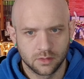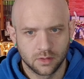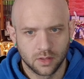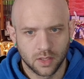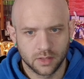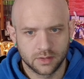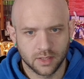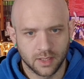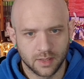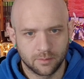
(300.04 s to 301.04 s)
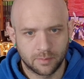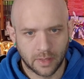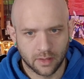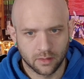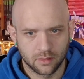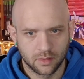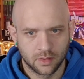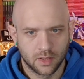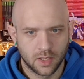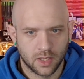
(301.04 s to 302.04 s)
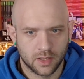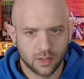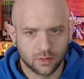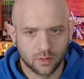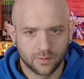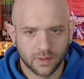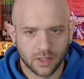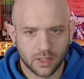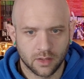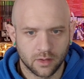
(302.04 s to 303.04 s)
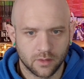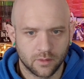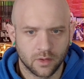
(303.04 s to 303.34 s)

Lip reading: I'll die in battle, And then I'll go to Valhalla